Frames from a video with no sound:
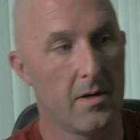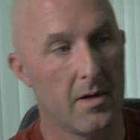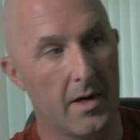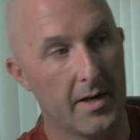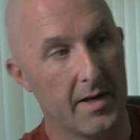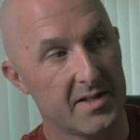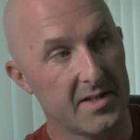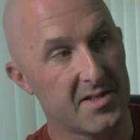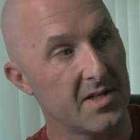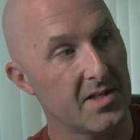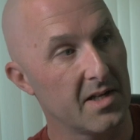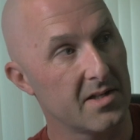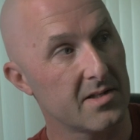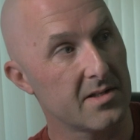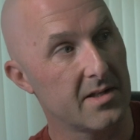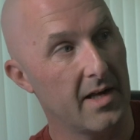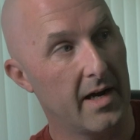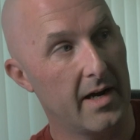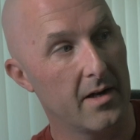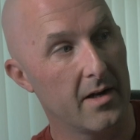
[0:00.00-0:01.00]
and it sits
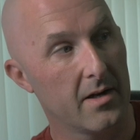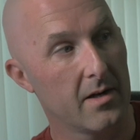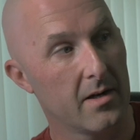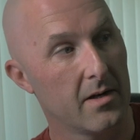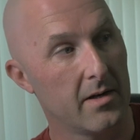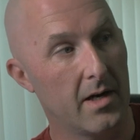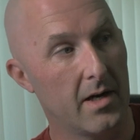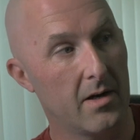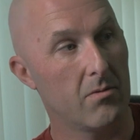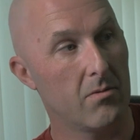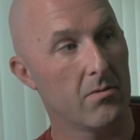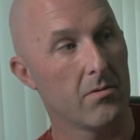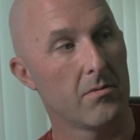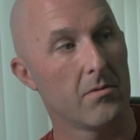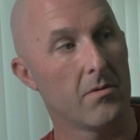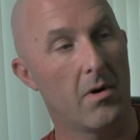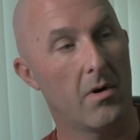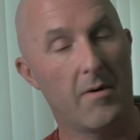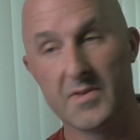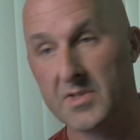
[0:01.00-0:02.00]
there. Now
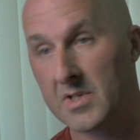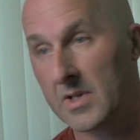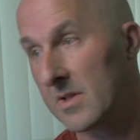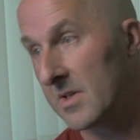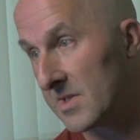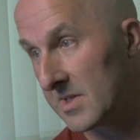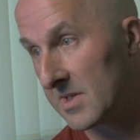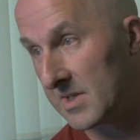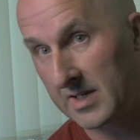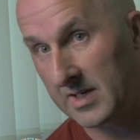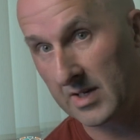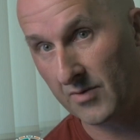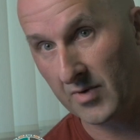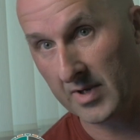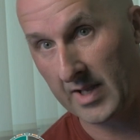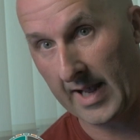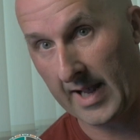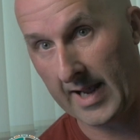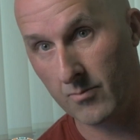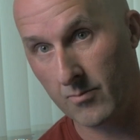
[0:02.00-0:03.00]
obviously this is a
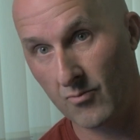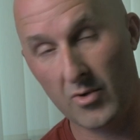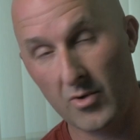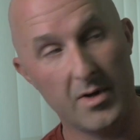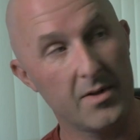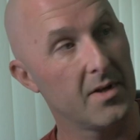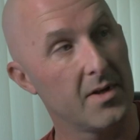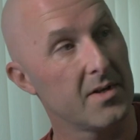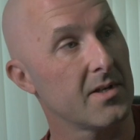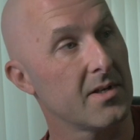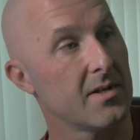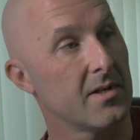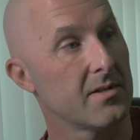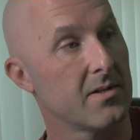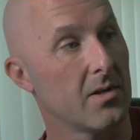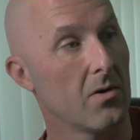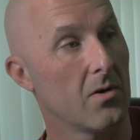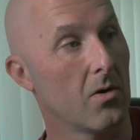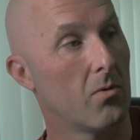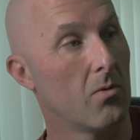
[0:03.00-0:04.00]
different camera. This is
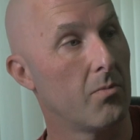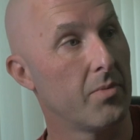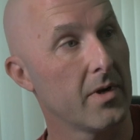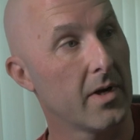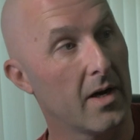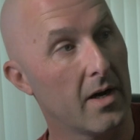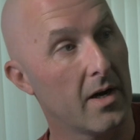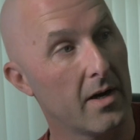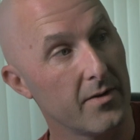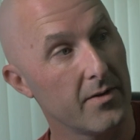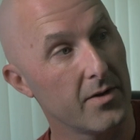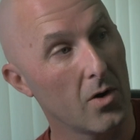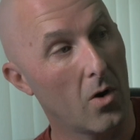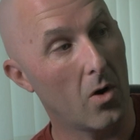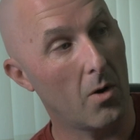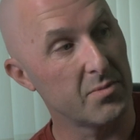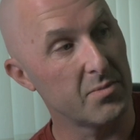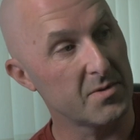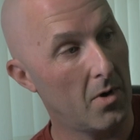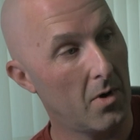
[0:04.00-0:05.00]
the
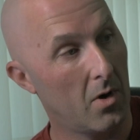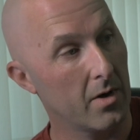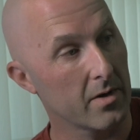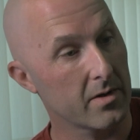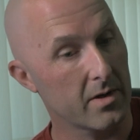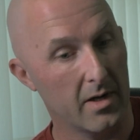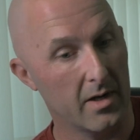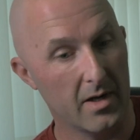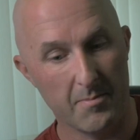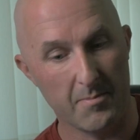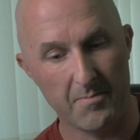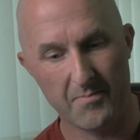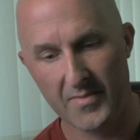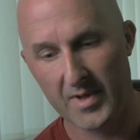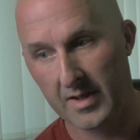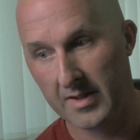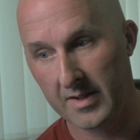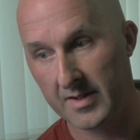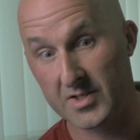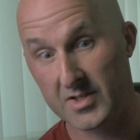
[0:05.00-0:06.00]
Orb Spot.
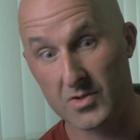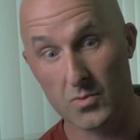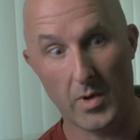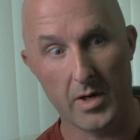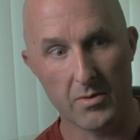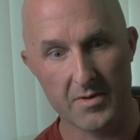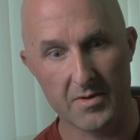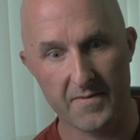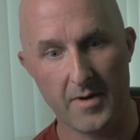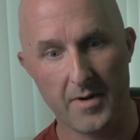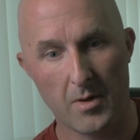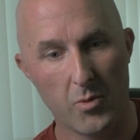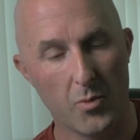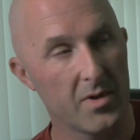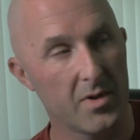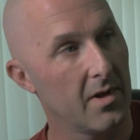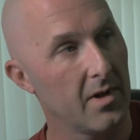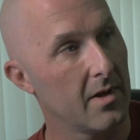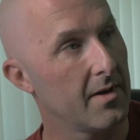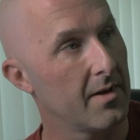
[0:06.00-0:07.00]
This is one I was filming
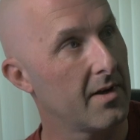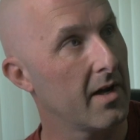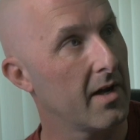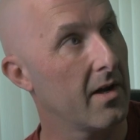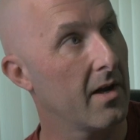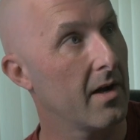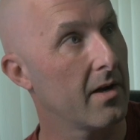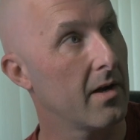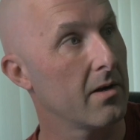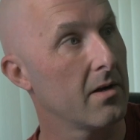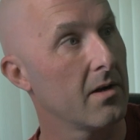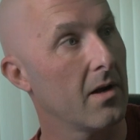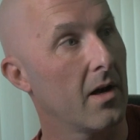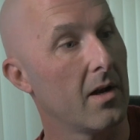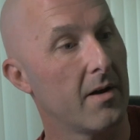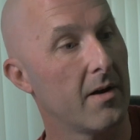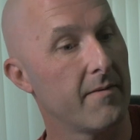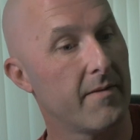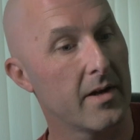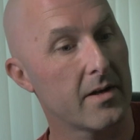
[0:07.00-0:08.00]
with the other day, and I
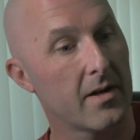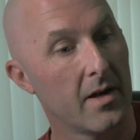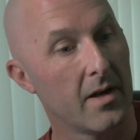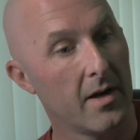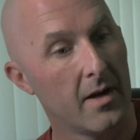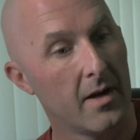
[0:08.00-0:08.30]
love it.